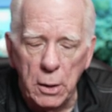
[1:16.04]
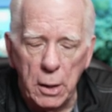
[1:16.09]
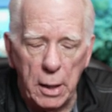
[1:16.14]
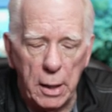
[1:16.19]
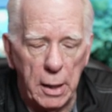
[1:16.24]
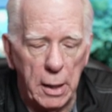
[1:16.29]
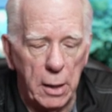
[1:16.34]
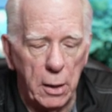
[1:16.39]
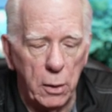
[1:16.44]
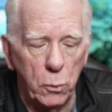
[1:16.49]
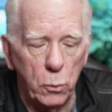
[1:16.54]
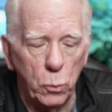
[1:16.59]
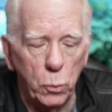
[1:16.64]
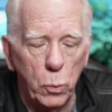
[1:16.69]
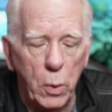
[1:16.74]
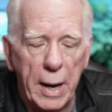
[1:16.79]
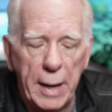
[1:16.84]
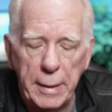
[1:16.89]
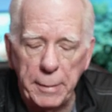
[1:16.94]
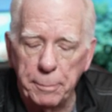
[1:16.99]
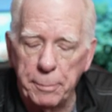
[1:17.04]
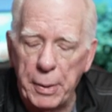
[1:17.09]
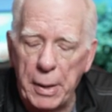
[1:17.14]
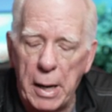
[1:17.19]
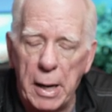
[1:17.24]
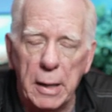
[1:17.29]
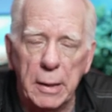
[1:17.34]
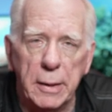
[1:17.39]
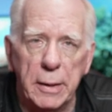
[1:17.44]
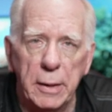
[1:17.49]
uh, weight
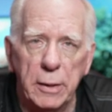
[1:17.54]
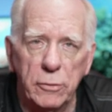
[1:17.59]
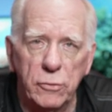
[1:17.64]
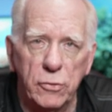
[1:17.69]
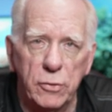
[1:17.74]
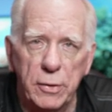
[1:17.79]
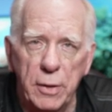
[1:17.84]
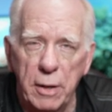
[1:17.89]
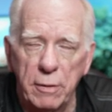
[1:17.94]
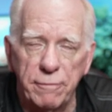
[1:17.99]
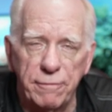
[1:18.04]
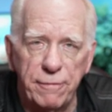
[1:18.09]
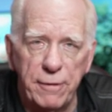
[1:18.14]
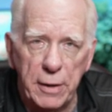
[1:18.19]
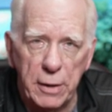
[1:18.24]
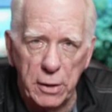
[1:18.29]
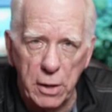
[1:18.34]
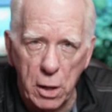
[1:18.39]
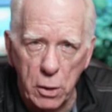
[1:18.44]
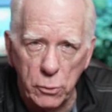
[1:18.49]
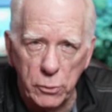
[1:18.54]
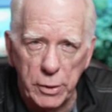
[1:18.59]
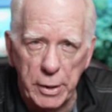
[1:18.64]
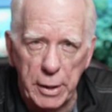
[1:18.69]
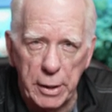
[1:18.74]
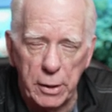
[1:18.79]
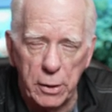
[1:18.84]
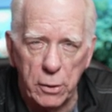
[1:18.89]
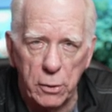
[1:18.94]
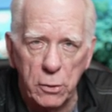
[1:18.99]
pockets that fit on
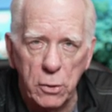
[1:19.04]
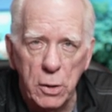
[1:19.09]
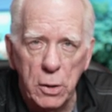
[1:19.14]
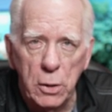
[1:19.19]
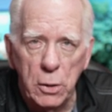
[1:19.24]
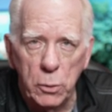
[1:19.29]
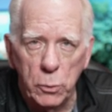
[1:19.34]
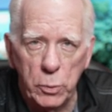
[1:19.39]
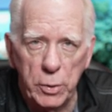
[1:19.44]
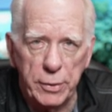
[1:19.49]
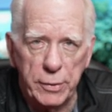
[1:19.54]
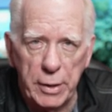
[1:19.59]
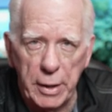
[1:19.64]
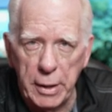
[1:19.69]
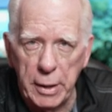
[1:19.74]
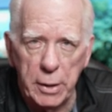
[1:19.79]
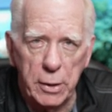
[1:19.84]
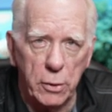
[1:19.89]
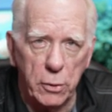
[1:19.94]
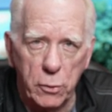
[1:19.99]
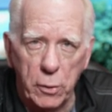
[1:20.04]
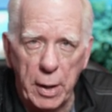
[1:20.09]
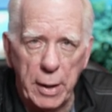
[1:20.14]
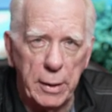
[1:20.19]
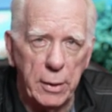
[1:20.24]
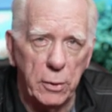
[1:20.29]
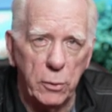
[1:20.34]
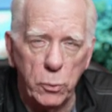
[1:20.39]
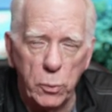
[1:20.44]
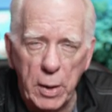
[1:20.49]
here with the
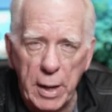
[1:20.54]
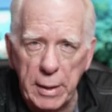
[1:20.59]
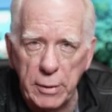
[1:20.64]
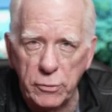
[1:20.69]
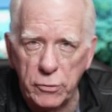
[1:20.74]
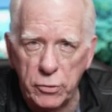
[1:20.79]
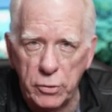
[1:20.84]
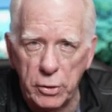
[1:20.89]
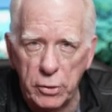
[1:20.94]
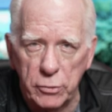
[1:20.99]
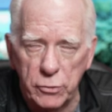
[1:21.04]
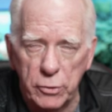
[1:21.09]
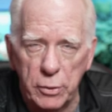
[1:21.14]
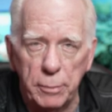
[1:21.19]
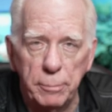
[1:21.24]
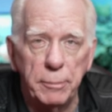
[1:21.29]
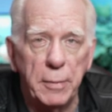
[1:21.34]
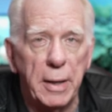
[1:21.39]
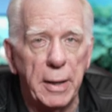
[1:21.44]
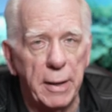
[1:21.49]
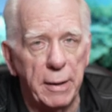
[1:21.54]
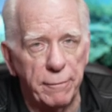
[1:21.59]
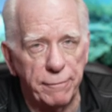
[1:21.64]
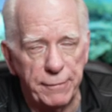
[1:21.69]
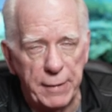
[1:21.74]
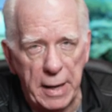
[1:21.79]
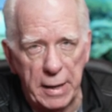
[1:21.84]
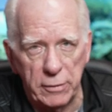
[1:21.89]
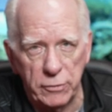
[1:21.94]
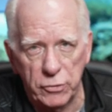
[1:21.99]
integrated weight system. If
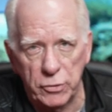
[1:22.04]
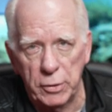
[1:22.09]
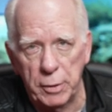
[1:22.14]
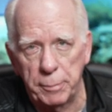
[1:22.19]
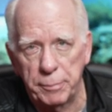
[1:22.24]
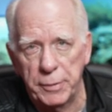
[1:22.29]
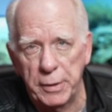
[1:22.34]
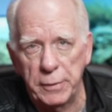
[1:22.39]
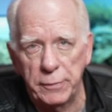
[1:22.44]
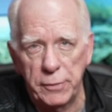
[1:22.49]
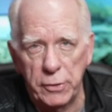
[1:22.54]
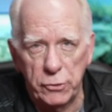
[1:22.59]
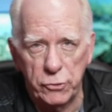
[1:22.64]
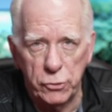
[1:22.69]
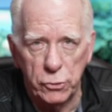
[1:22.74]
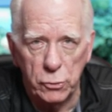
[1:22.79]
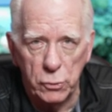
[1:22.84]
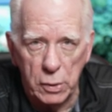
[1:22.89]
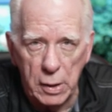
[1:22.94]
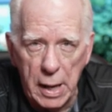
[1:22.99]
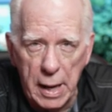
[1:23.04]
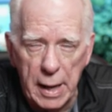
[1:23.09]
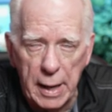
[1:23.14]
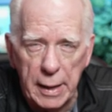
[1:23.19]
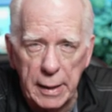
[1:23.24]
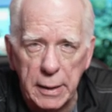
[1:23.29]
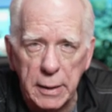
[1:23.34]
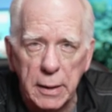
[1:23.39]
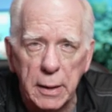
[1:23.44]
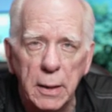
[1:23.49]
that's something that you
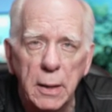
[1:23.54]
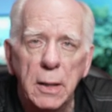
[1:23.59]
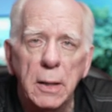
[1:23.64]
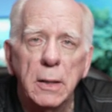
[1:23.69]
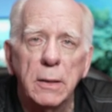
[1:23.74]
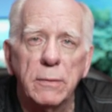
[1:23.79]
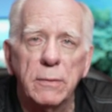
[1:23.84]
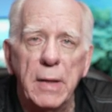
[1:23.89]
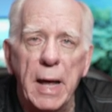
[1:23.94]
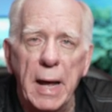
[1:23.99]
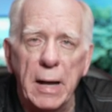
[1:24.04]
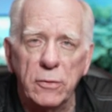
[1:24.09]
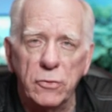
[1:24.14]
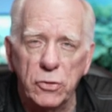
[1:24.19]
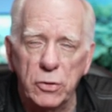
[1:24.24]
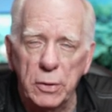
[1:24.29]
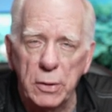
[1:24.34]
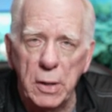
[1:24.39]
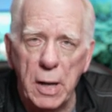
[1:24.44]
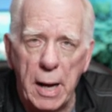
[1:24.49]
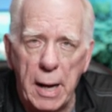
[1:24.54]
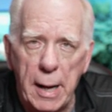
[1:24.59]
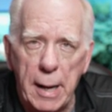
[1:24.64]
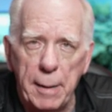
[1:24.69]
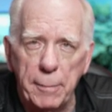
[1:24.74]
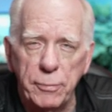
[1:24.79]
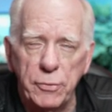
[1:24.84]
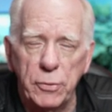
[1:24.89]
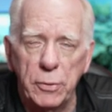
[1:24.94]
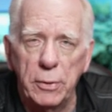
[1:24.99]
like, that's an
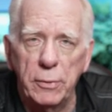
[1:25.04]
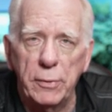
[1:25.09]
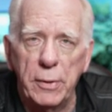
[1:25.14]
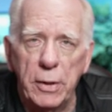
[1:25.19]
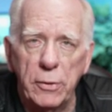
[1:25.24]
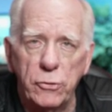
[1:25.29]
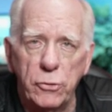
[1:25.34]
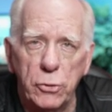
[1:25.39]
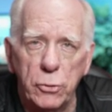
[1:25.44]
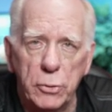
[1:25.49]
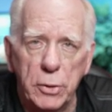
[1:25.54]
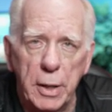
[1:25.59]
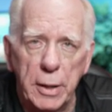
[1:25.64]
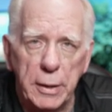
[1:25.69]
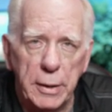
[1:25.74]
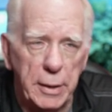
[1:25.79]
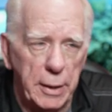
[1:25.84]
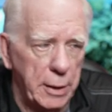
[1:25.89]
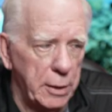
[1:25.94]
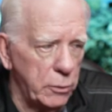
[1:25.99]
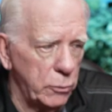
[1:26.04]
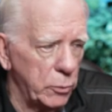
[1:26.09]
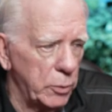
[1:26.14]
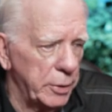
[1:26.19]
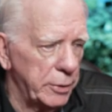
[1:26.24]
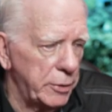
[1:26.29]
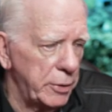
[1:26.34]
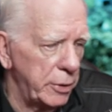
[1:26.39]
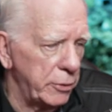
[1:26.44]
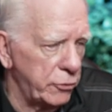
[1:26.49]
option that you can get
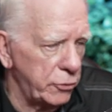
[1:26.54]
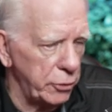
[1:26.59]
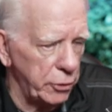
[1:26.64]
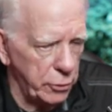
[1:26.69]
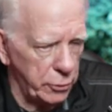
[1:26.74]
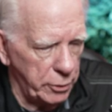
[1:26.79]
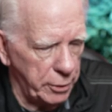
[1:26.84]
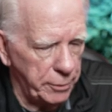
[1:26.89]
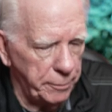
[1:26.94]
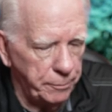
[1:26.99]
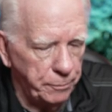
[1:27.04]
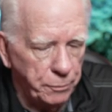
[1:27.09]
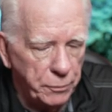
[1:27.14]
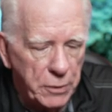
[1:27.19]
with this unit.